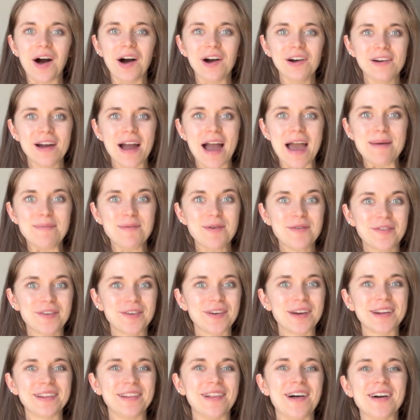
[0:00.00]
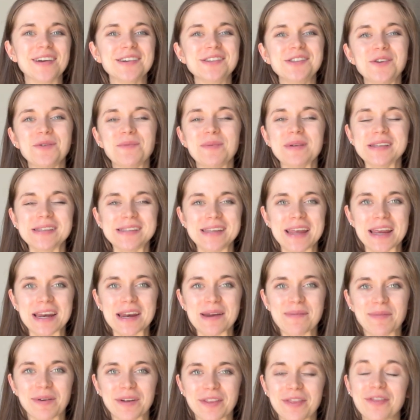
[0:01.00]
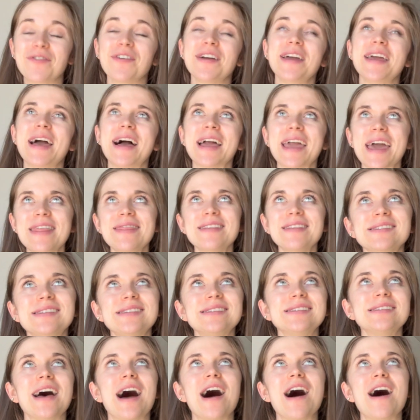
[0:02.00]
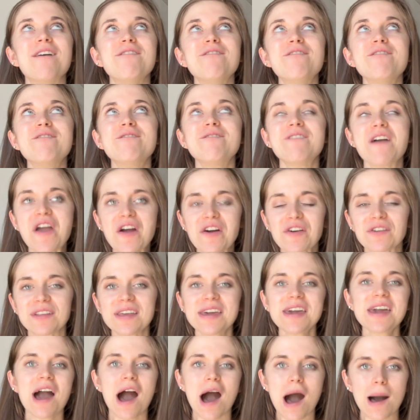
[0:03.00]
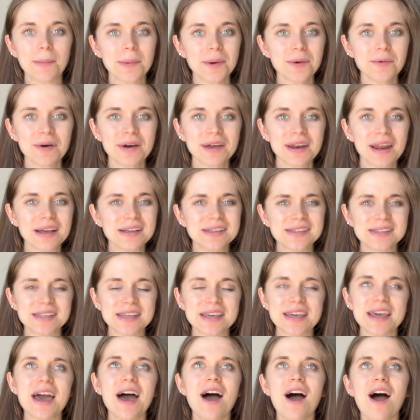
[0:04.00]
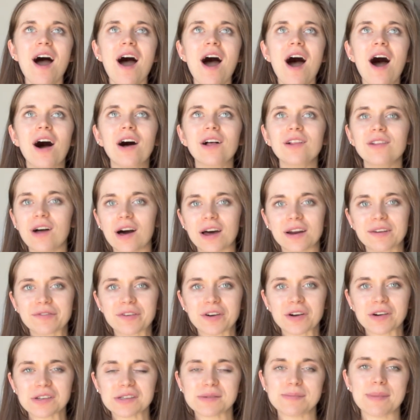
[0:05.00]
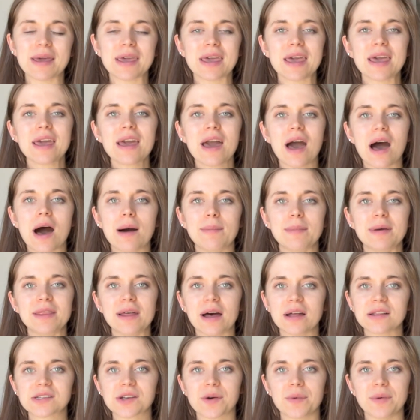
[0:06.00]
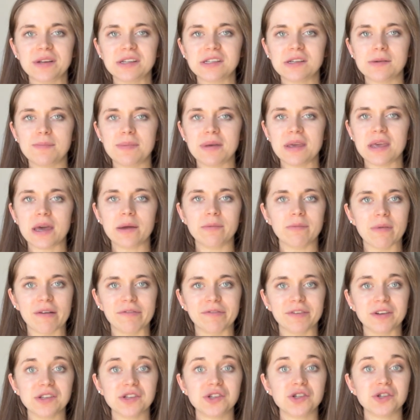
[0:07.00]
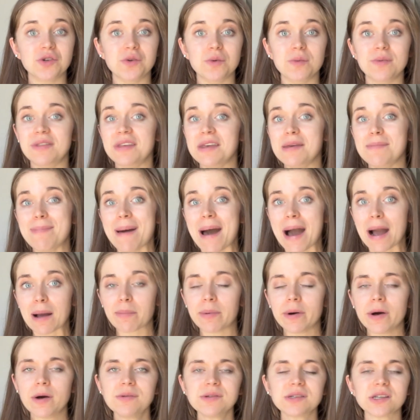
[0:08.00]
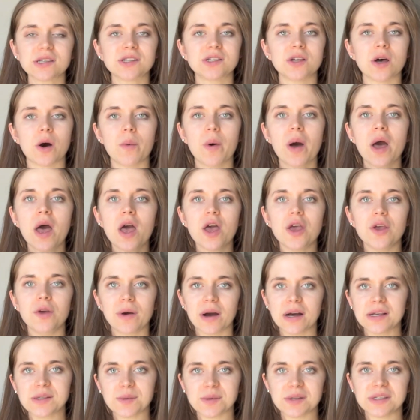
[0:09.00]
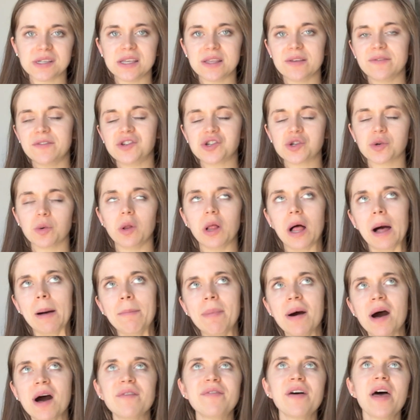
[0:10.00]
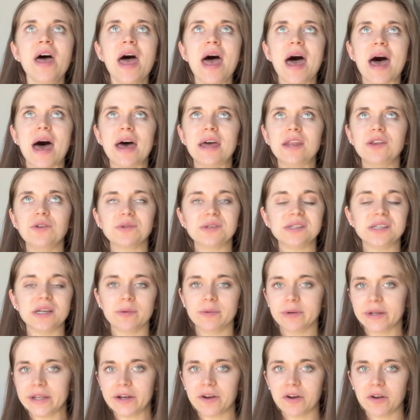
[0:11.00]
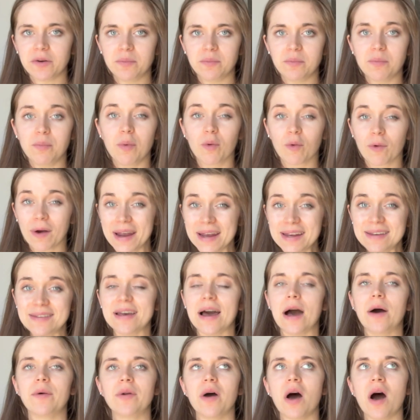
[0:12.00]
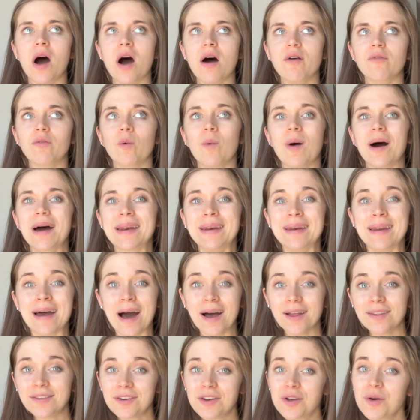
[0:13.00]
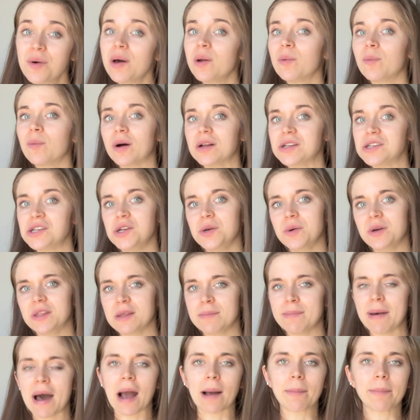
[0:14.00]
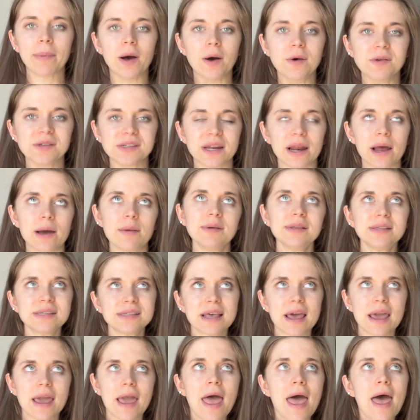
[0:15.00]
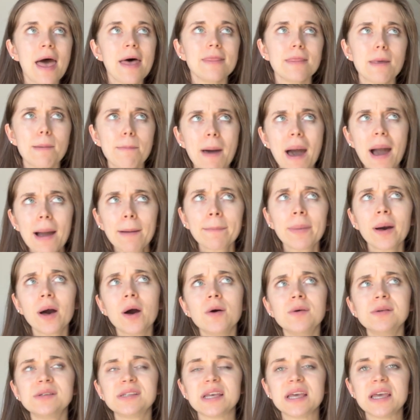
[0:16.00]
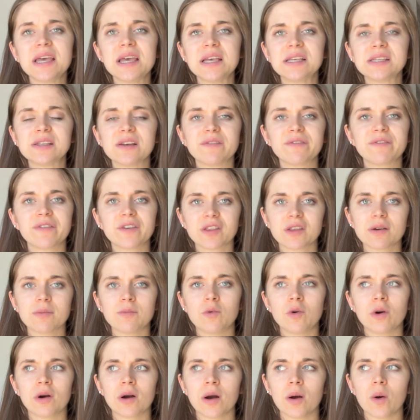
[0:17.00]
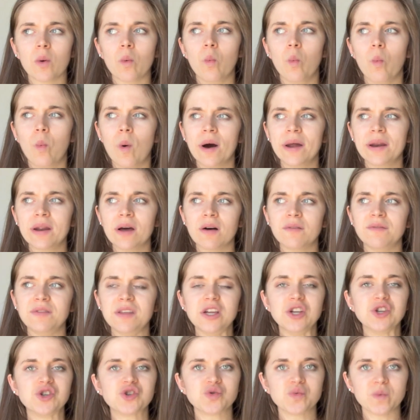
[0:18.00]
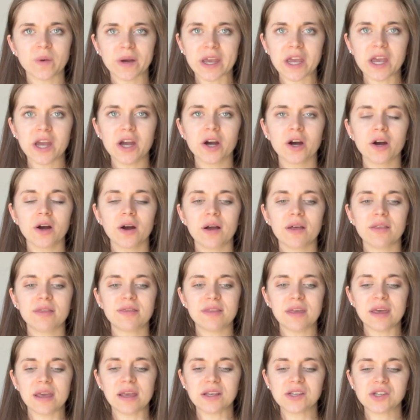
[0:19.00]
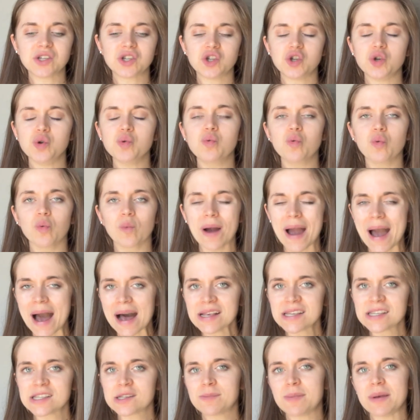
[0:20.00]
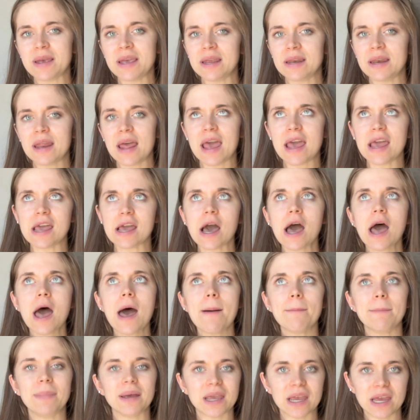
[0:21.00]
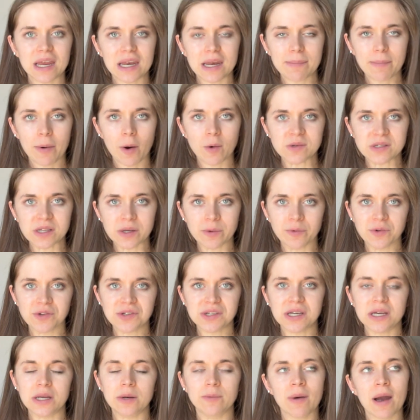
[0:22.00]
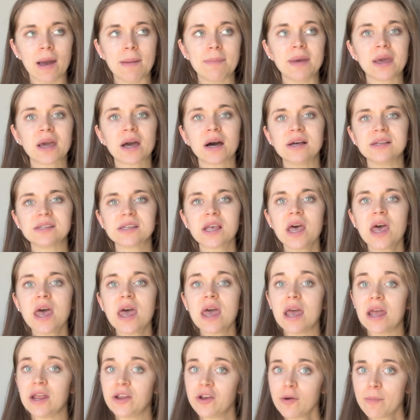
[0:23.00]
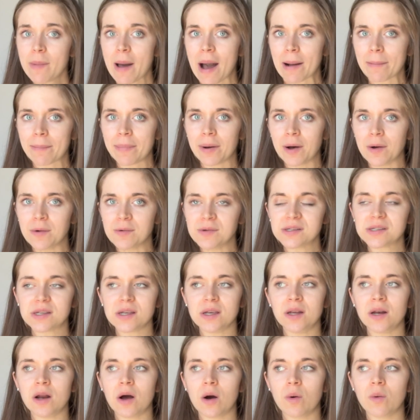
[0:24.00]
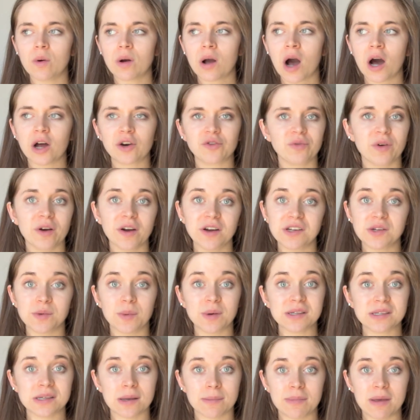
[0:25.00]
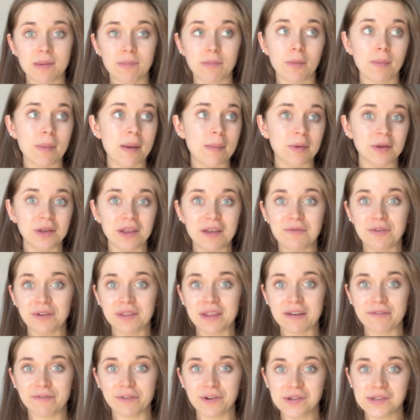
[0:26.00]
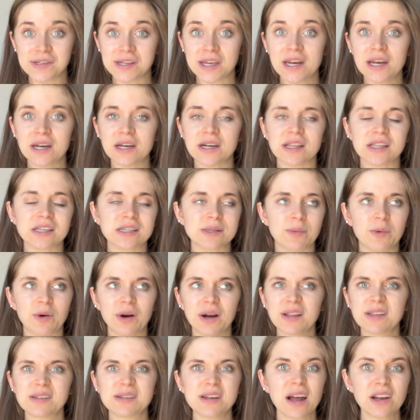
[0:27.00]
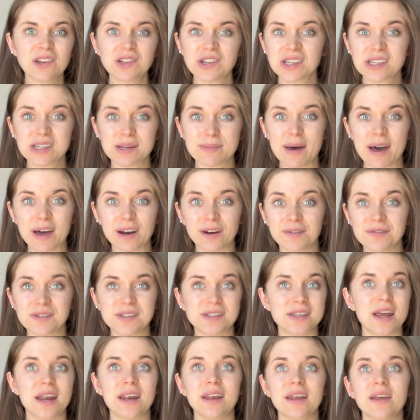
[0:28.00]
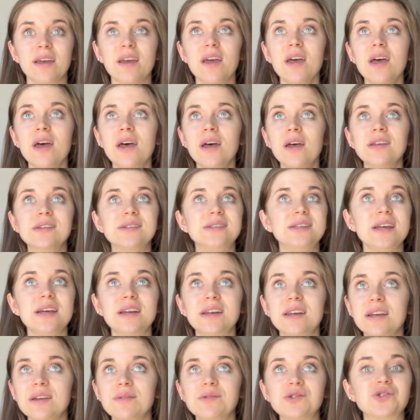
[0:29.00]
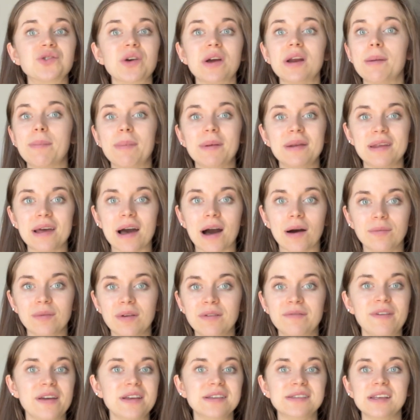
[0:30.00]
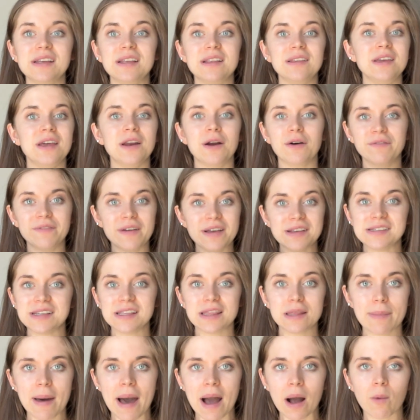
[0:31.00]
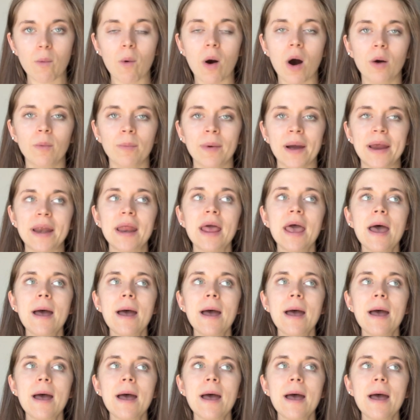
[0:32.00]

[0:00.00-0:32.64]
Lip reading: All right, moving right along to mistake number 3. Again, is a fairly common one I see a lot of girls making, and that's going to be in reference to the back pose. So you guys will see the visual above, and you'll see a really good breakdown of what not to do and what to do in the back pose. And I would say the back pose is furthermore one of the trickier things to grasp in a bikini posing routine, right? Because in your back pose, you know, contrary to what some people may believe when they first get into the sport, it's not just a matter of standing straight up and down and facing the back wall, right?